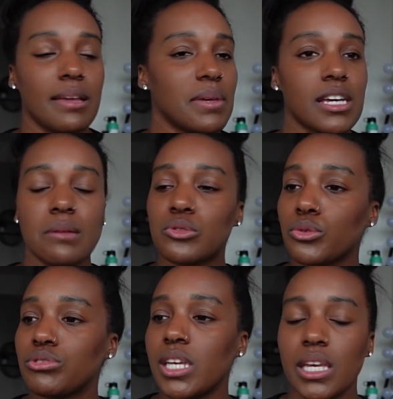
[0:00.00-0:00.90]
It becomes
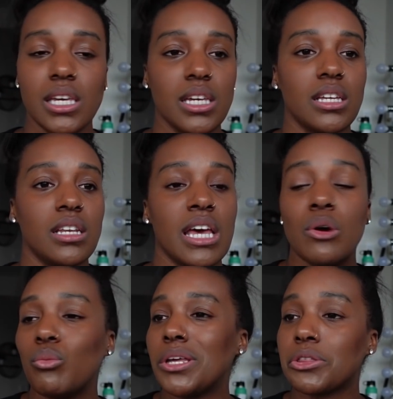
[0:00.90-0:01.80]
routine.
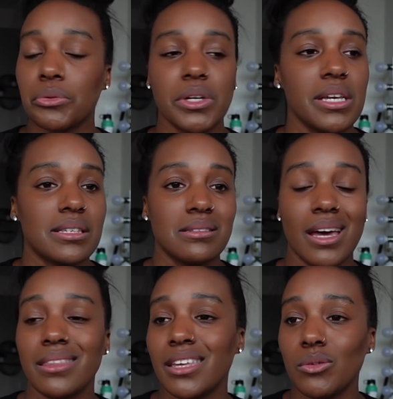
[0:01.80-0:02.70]
Week 3 is
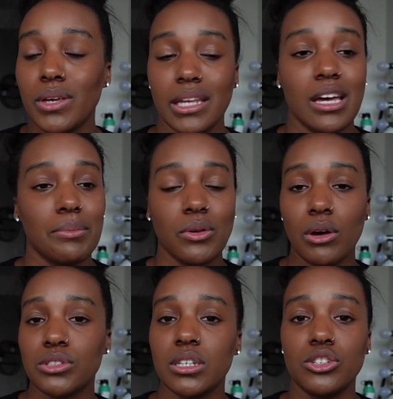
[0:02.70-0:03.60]
nothing. You get up, you
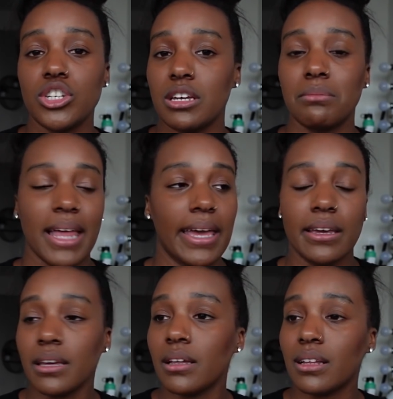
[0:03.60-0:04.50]
go to the gym
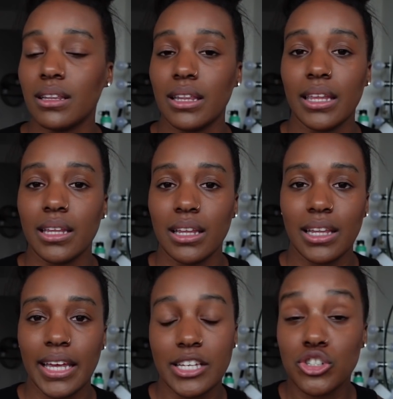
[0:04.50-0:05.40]
like
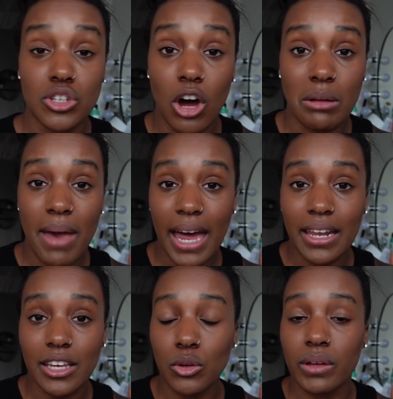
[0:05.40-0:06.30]
It's just
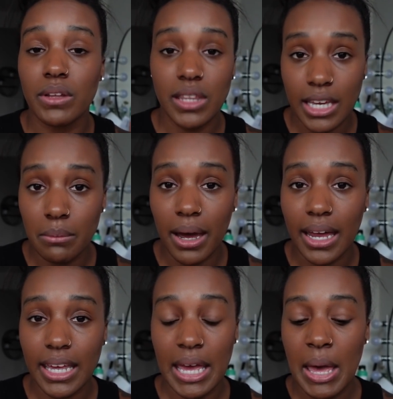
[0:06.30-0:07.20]
automatic. You don't even think
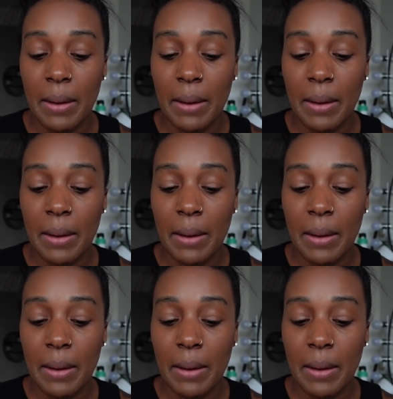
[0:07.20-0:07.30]
about it.